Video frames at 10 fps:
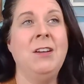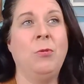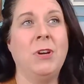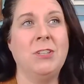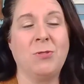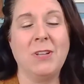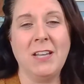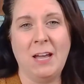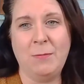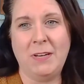what is
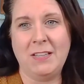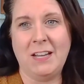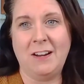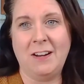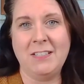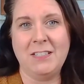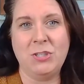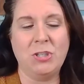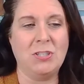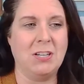really happening there is
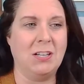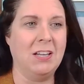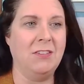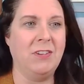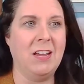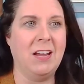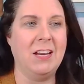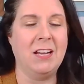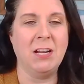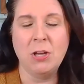it's just
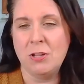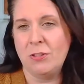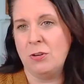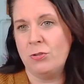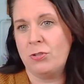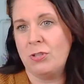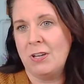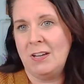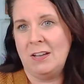alleviating those